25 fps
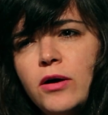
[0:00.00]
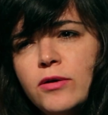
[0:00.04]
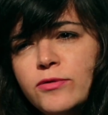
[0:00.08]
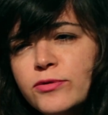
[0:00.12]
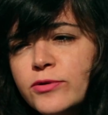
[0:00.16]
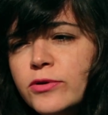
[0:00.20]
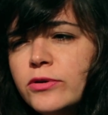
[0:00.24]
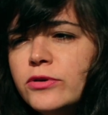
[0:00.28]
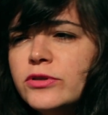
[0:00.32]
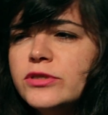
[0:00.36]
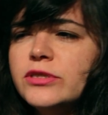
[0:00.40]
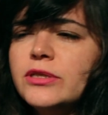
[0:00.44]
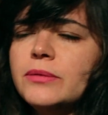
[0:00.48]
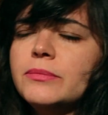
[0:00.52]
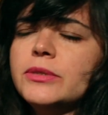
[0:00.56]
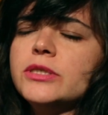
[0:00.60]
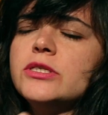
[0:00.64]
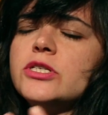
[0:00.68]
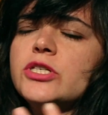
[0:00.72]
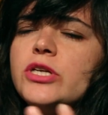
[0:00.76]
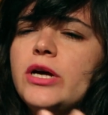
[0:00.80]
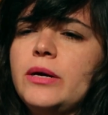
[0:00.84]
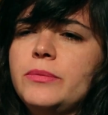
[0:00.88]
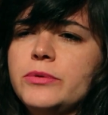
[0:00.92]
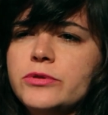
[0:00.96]
Of course, I'm a
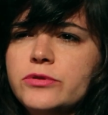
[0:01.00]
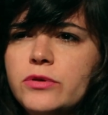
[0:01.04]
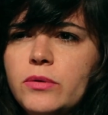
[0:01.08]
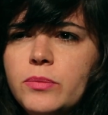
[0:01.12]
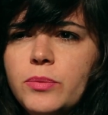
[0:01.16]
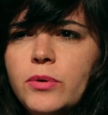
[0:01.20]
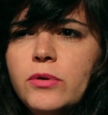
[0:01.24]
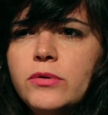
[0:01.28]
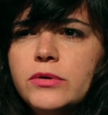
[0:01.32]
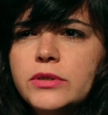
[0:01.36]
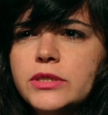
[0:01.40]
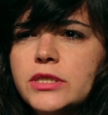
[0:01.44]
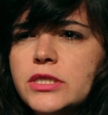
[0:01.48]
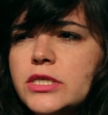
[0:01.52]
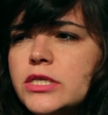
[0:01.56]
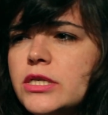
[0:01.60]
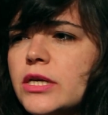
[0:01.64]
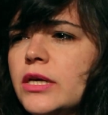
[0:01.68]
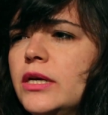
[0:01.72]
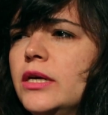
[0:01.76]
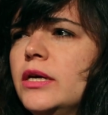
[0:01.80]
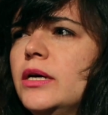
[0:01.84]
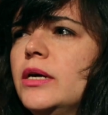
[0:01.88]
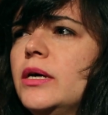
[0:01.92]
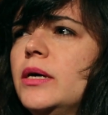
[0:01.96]
Chavez opponent,
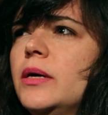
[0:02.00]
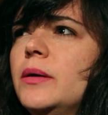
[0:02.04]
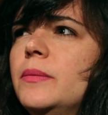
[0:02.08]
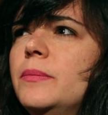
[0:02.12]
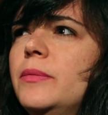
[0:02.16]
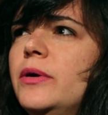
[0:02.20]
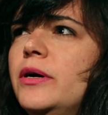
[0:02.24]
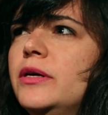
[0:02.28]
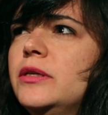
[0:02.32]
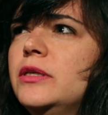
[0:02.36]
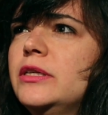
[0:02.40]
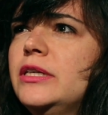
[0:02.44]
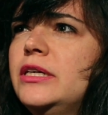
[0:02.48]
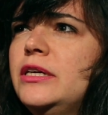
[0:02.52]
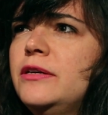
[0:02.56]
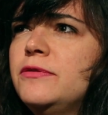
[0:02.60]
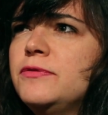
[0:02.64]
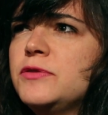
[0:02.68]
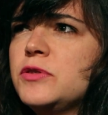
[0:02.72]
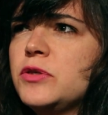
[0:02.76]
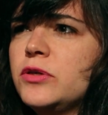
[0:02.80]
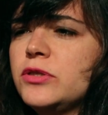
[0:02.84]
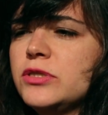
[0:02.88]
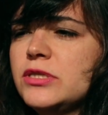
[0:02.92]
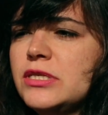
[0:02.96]
but
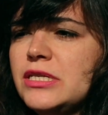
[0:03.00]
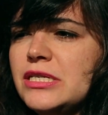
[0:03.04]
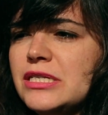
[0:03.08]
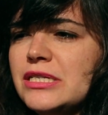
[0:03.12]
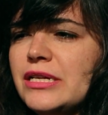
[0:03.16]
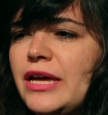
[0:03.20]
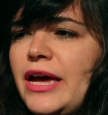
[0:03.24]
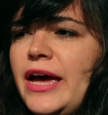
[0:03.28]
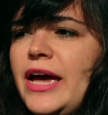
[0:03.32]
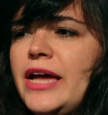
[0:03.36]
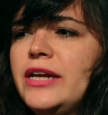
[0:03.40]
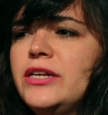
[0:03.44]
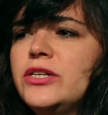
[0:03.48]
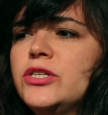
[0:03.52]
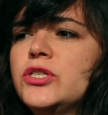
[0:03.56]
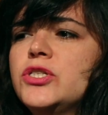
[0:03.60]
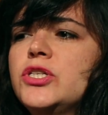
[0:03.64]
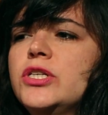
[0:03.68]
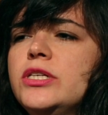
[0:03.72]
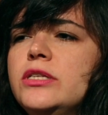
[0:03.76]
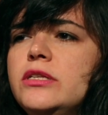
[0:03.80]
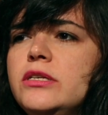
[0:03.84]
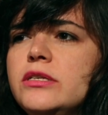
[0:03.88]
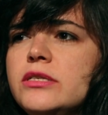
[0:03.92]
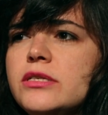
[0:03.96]
gives us this
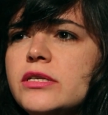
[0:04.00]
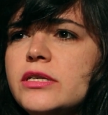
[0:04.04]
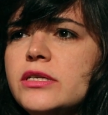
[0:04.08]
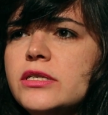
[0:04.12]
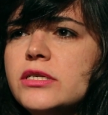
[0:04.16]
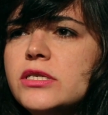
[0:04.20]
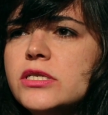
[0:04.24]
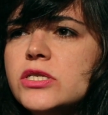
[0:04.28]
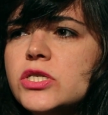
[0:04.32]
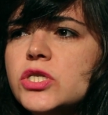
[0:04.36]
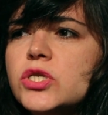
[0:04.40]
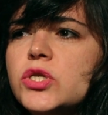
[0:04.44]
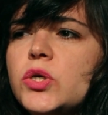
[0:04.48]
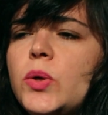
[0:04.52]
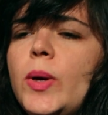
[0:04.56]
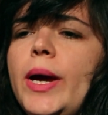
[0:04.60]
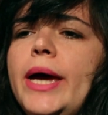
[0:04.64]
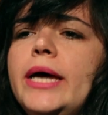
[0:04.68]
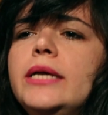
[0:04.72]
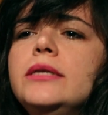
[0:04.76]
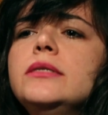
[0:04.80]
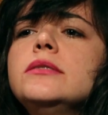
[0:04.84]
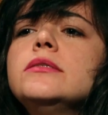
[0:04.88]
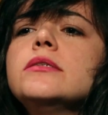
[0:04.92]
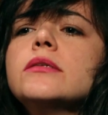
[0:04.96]
energy, this
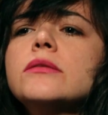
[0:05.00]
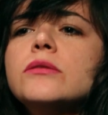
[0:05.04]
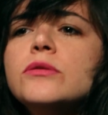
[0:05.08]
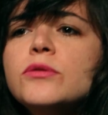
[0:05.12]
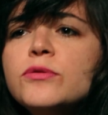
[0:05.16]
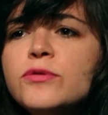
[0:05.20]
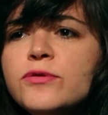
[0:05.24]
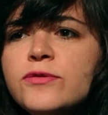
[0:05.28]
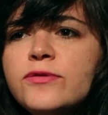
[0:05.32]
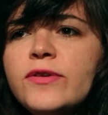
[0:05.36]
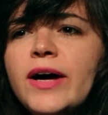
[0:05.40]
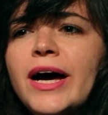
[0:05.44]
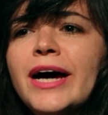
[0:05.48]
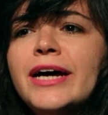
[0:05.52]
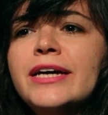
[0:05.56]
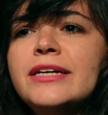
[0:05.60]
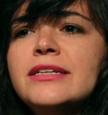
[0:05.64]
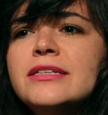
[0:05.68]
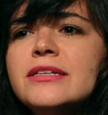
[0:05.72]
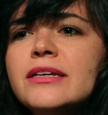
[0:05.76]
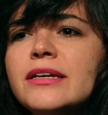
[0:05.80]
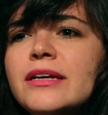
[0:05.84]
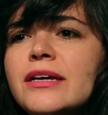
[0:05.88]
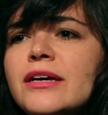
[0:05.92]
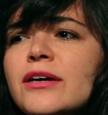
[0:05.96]
strength to
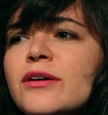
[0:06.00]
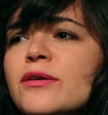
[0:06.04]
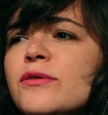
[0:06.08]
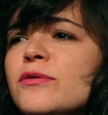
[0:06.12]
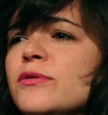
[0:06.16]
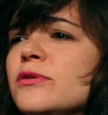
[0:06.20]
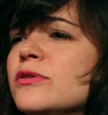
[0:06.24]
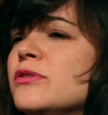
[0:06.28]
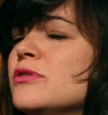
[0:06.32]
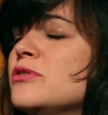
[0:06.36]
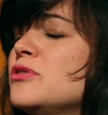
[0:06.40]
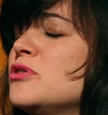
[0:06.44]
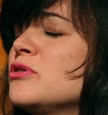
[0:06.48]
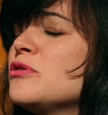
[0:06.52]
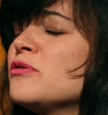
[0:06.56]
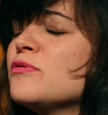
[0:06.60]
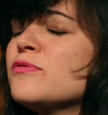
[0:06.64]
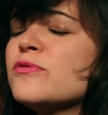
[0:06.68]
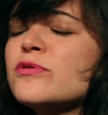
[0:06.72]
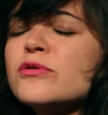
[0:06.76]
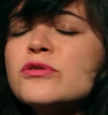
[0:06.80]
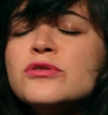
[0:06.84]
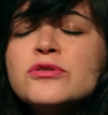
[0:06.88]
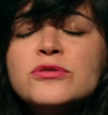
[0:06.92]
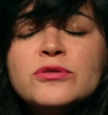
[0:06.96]
fight just
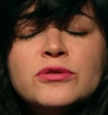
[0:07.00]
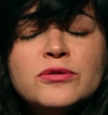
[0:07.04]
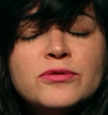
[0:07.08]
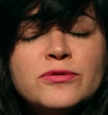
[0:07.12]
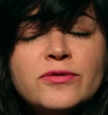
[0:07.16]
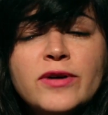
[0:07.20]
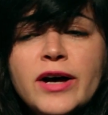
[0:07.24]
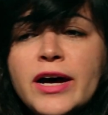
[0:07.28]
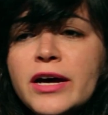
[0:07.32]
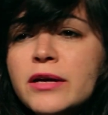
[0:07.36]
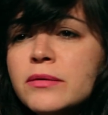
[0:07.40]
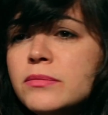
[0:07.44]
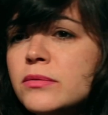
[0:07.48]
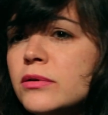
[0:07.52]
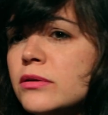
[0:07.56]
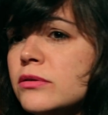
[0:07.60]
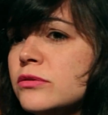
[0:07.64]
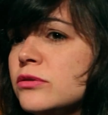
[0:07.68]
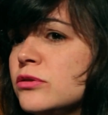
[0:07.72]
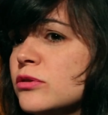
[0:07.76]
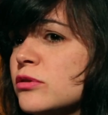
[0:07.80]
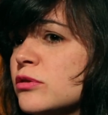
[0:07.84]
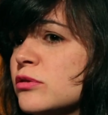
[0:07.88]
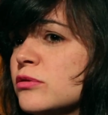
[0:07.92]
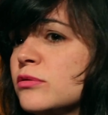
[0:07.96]
for survival,
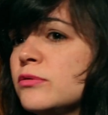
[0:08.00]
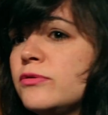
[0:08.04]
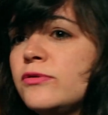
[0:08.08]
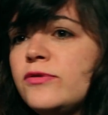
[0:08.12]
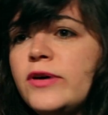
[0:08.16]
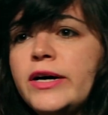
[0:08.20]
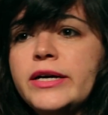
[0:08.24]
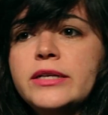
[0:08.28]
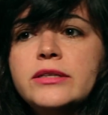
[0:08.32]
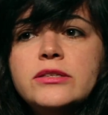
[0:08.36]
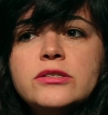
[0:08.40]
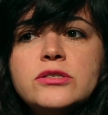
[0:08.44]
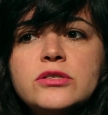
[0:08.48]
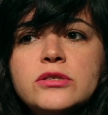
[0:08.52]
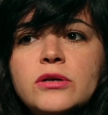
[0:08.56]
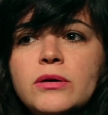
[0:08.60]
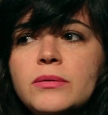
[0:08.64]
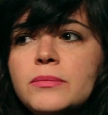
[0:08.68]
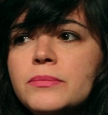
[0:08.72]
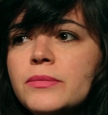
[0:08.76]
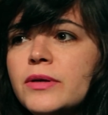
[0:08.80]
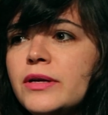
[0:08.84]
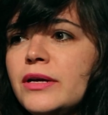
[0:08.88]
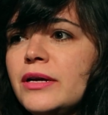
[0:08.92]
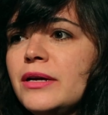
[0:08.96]
just to find
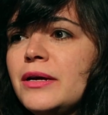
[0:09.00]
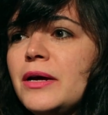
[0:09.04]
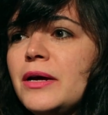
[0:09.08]
some